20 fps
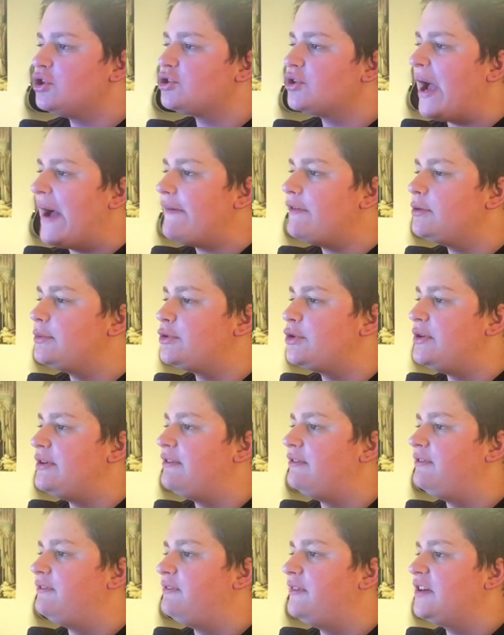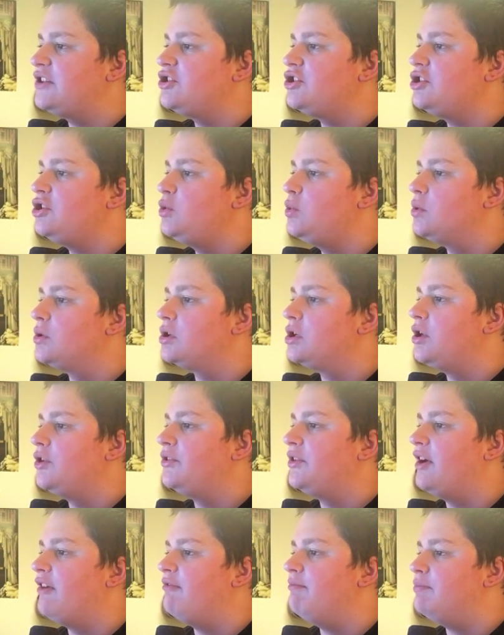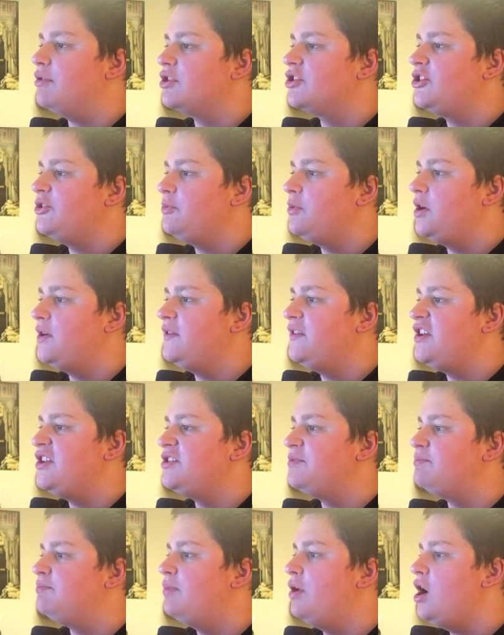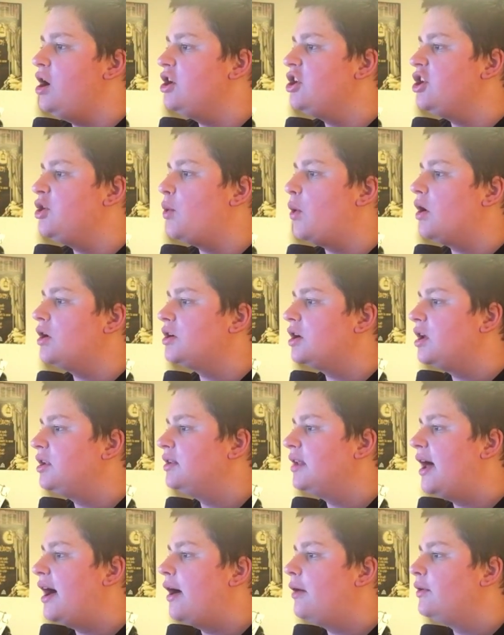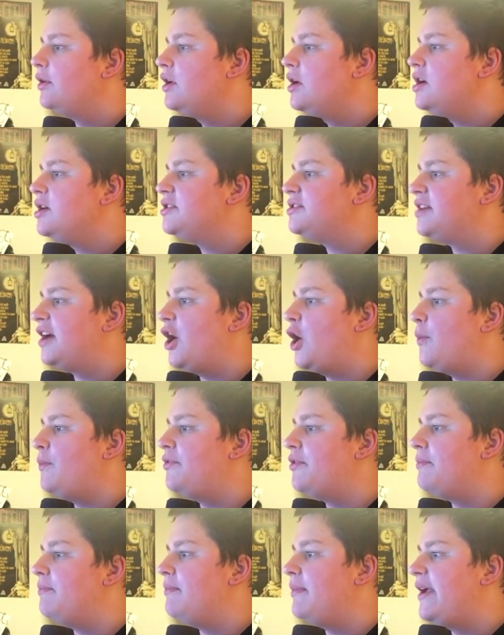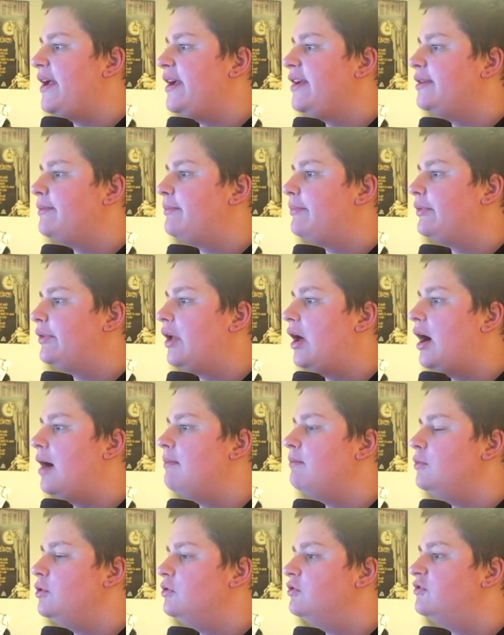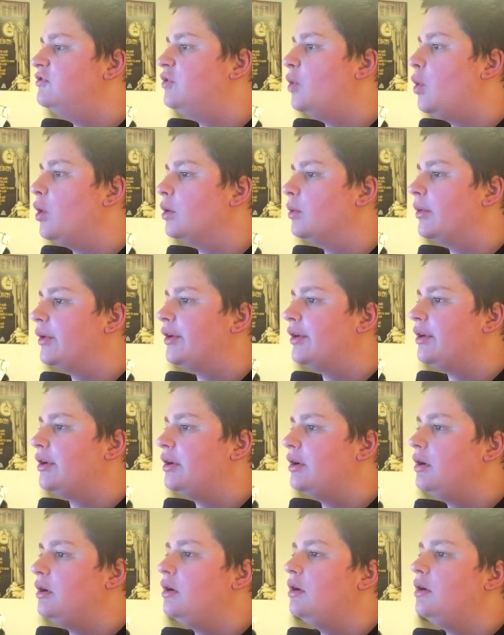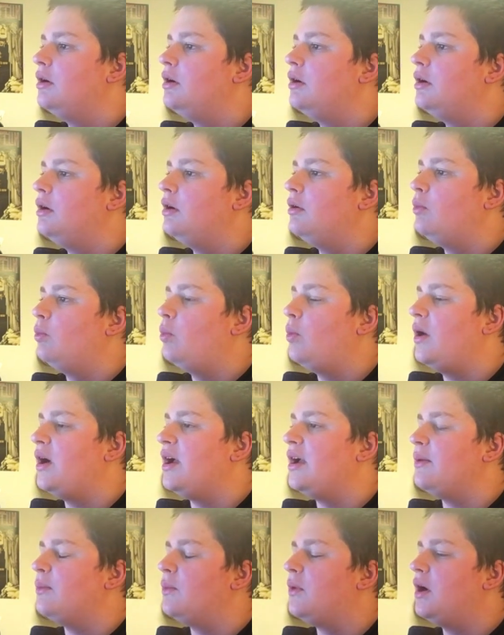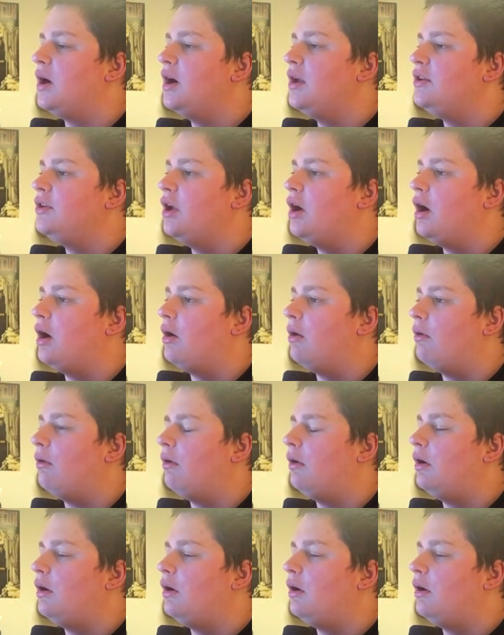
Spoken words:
travel between fictional worlds of books and movies, but you aren't allowed to help the main plot move forward. Wait, what? No.